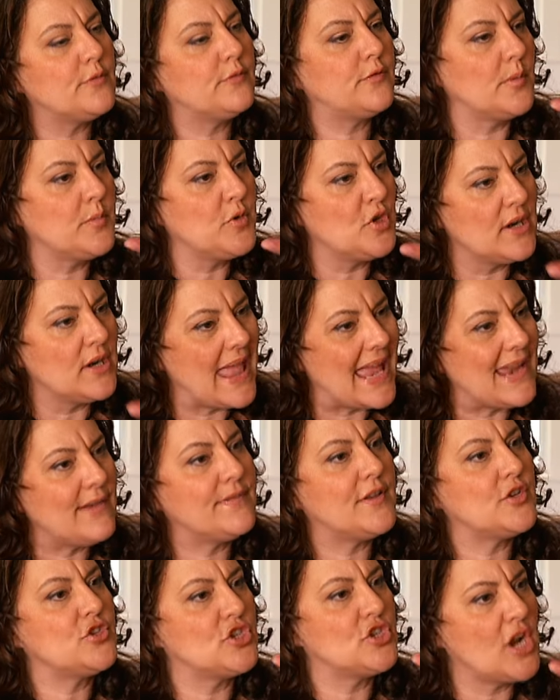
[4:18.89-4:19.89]
from your life
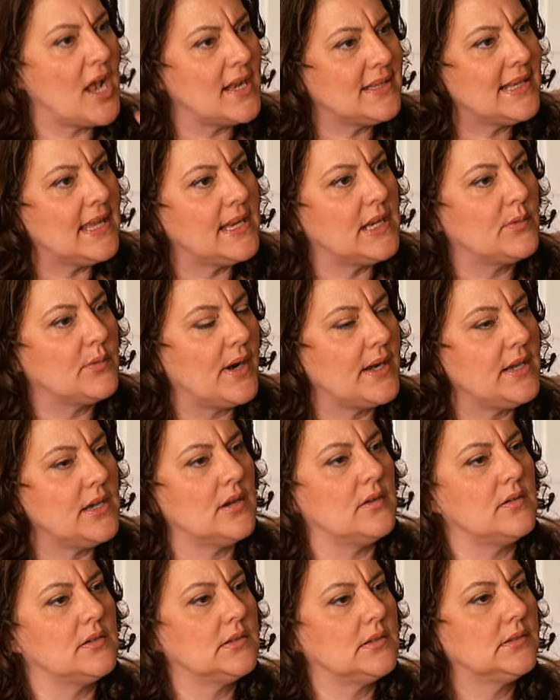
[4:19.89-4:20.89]
that you're not getting right
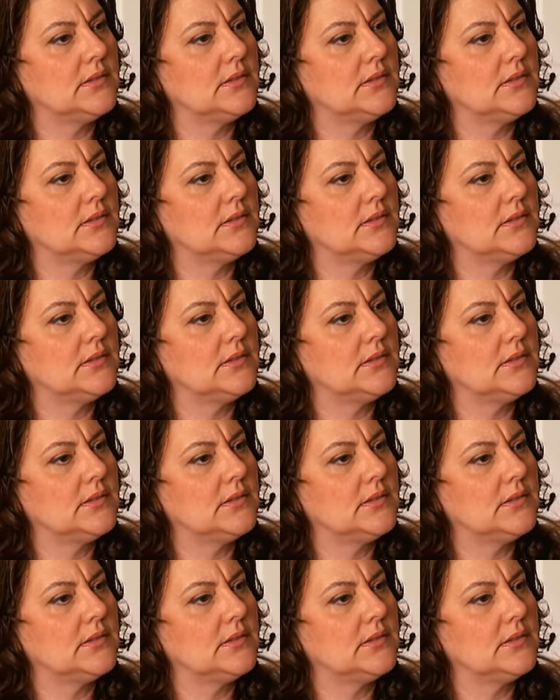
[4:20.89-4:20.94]
now?